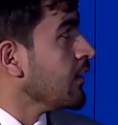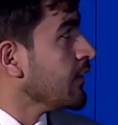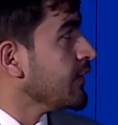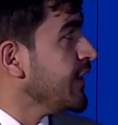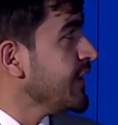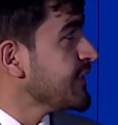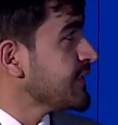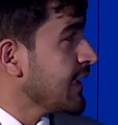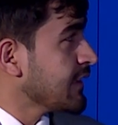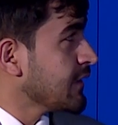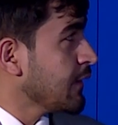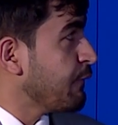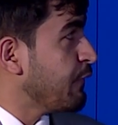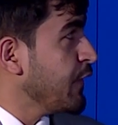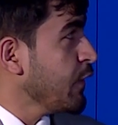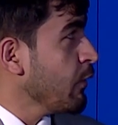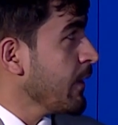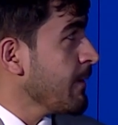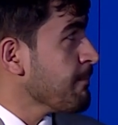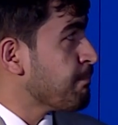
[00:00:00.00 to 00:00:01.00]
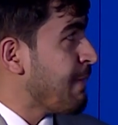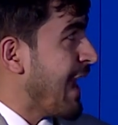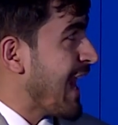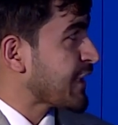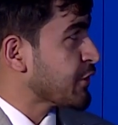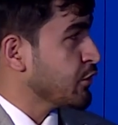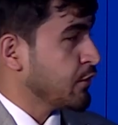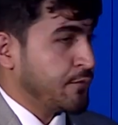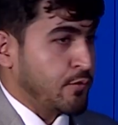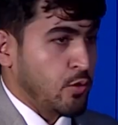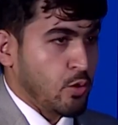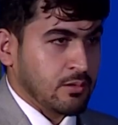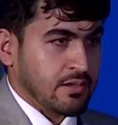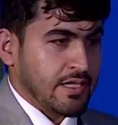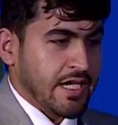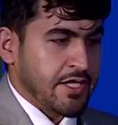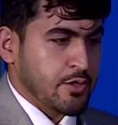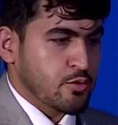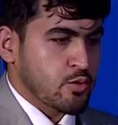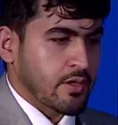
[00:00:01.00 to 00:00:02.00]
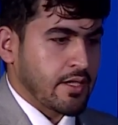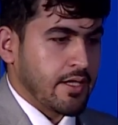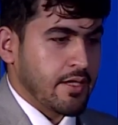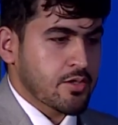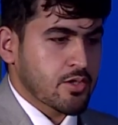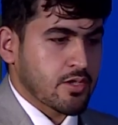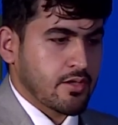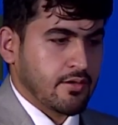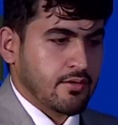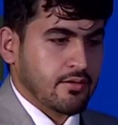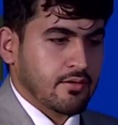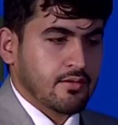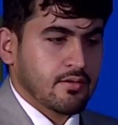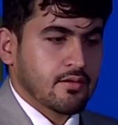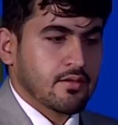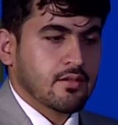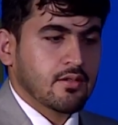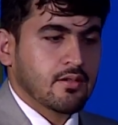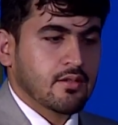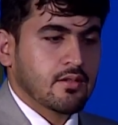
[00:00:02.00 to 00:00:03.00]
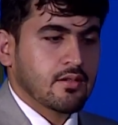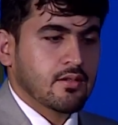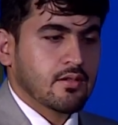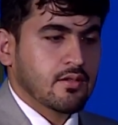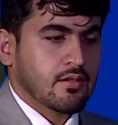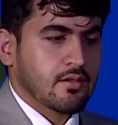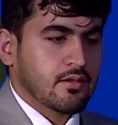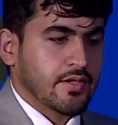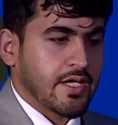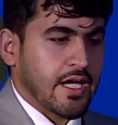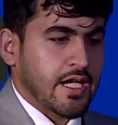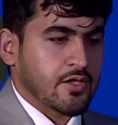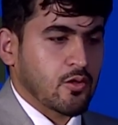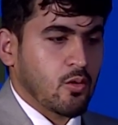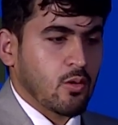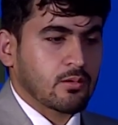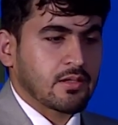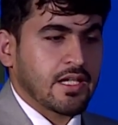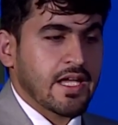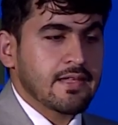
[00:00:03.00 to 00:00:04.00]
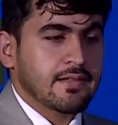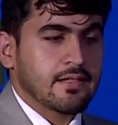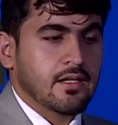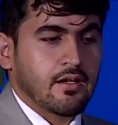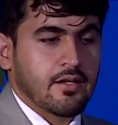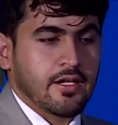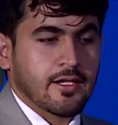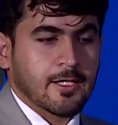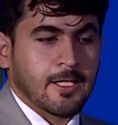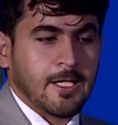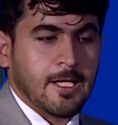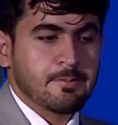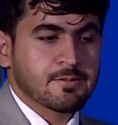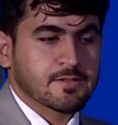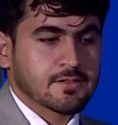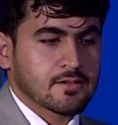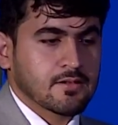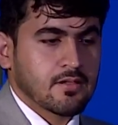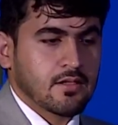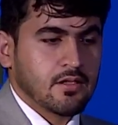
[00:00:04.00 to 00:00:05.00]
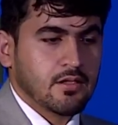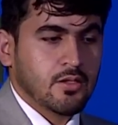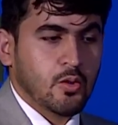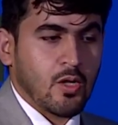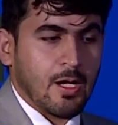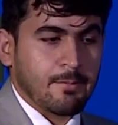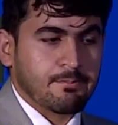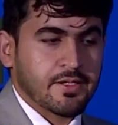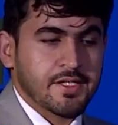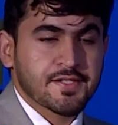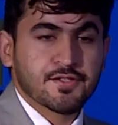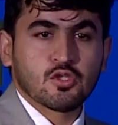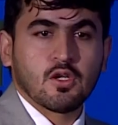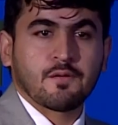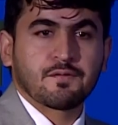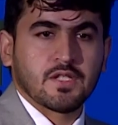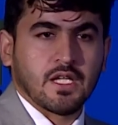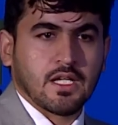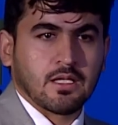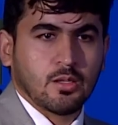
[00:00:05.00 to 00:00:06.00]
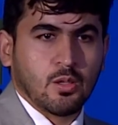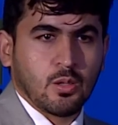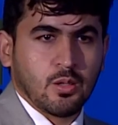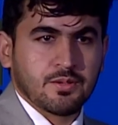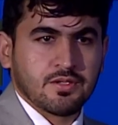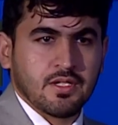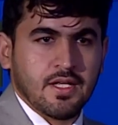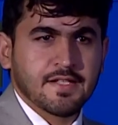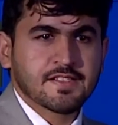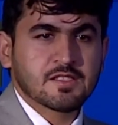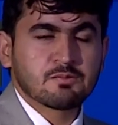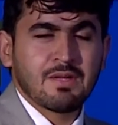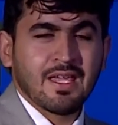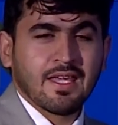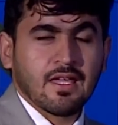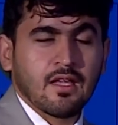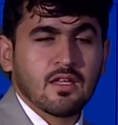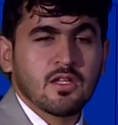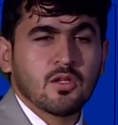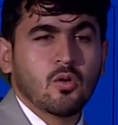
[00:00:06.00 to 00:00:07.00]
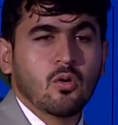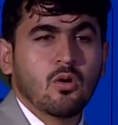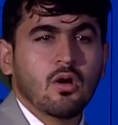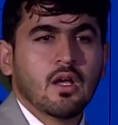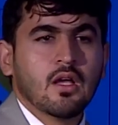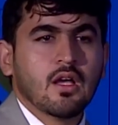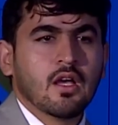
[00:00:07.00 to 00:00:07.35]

These are the few impact of online education, that online learning keeps you abreast of technology. It's making you,